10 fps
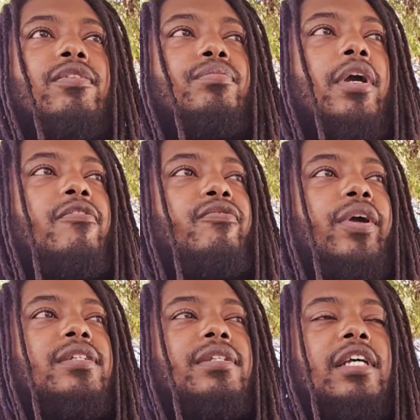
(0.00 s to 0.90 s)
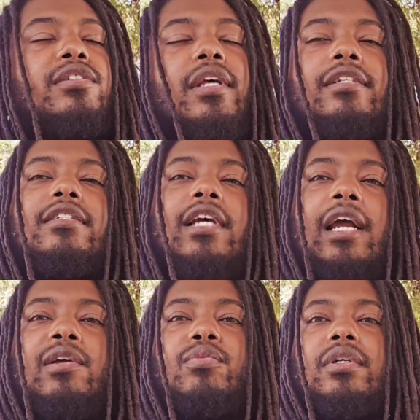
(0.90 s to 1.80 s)
paraphrasing, that's
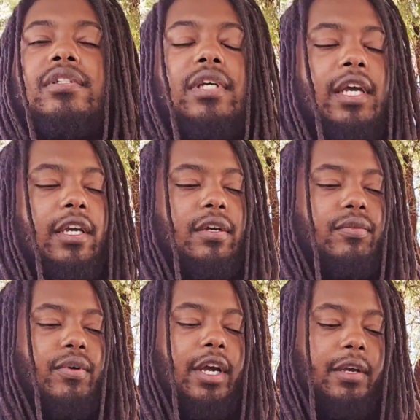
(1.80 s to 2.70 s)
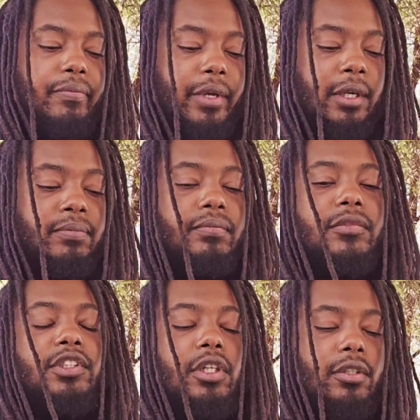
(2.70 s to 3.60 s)
exactly what it's saying, right?
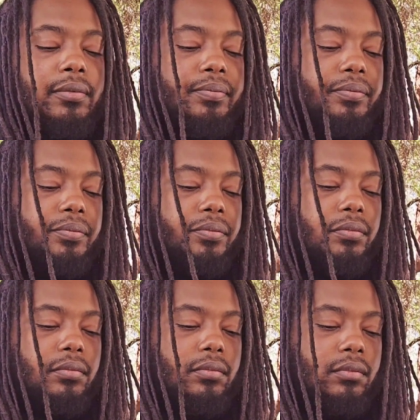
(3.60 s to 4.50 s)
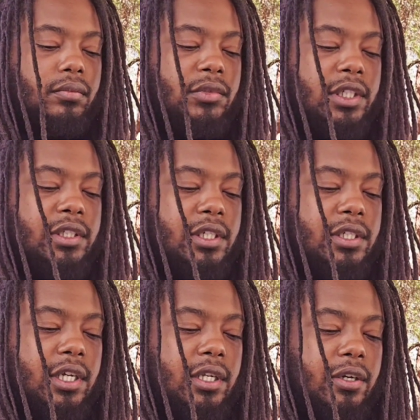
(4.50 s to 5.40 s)
So, it says,
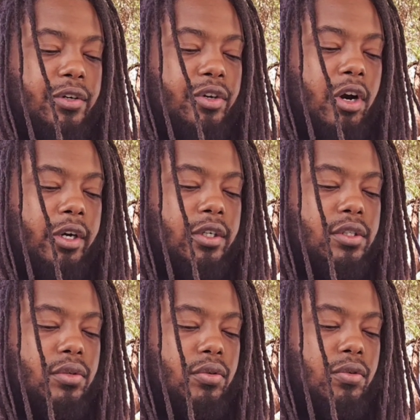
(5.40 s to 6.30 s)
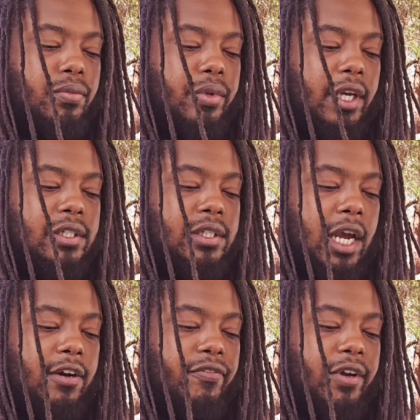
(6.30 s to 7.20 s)
and their daughters, whom they
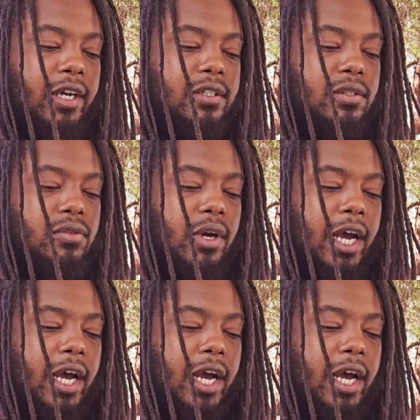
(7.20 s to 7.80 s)
sacrifice into the